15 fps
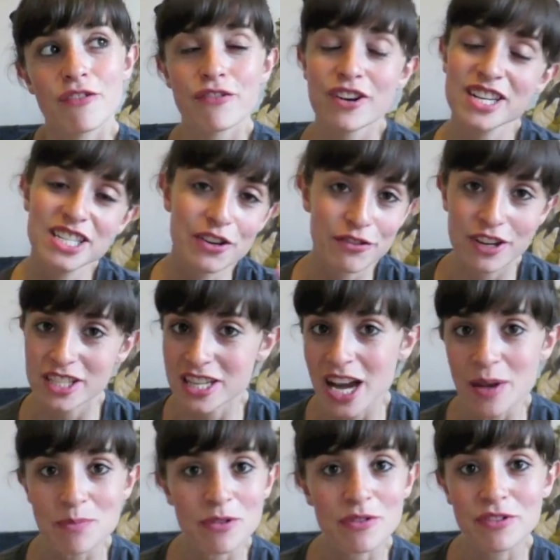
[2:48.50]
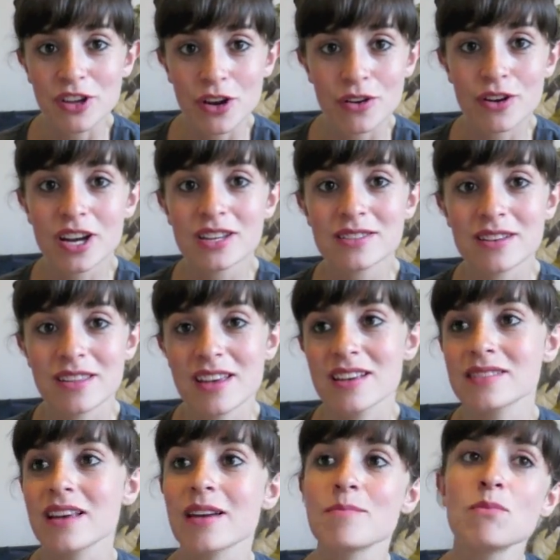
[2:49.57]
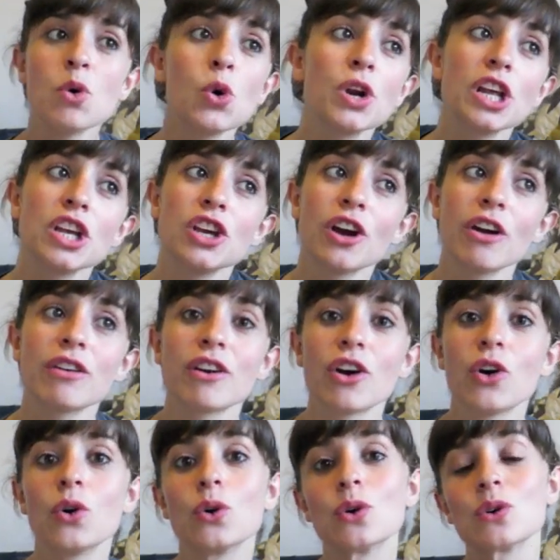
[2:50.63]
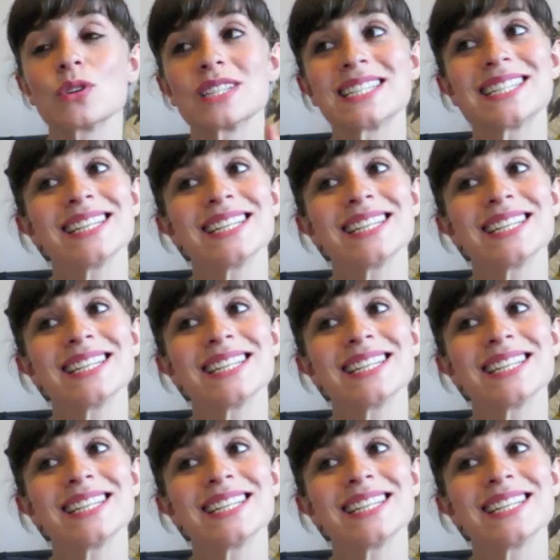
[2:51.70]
for a different type of yoga. So there's like morning yoga or